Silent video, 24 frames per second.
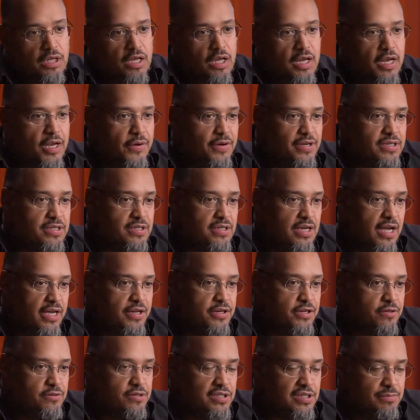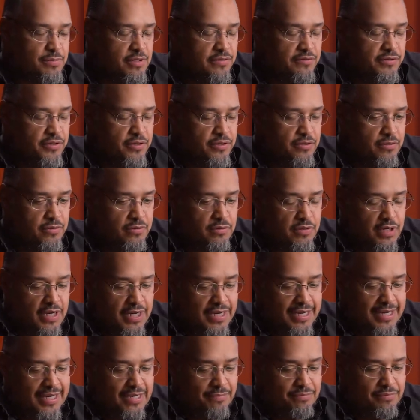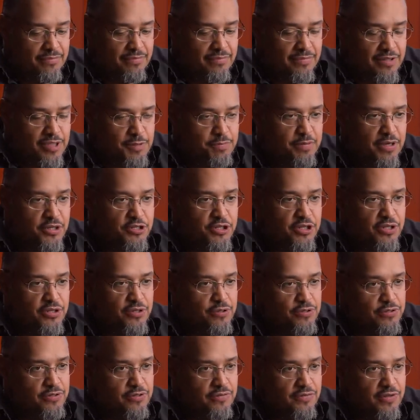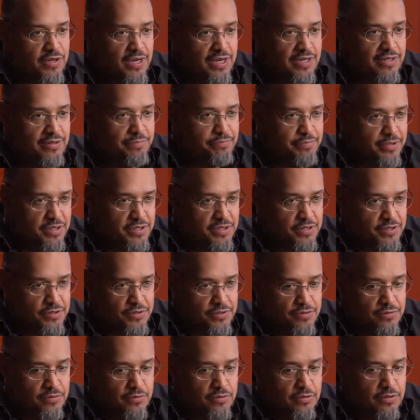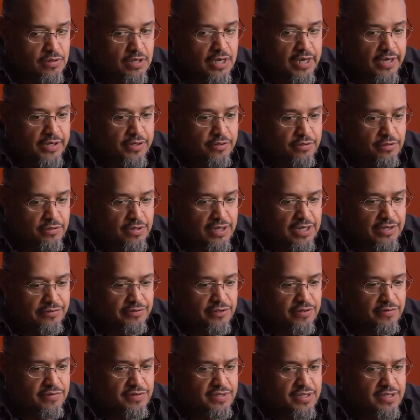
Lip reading: Now, I know some of you, especially those who've gone to business school, I know a lot of you have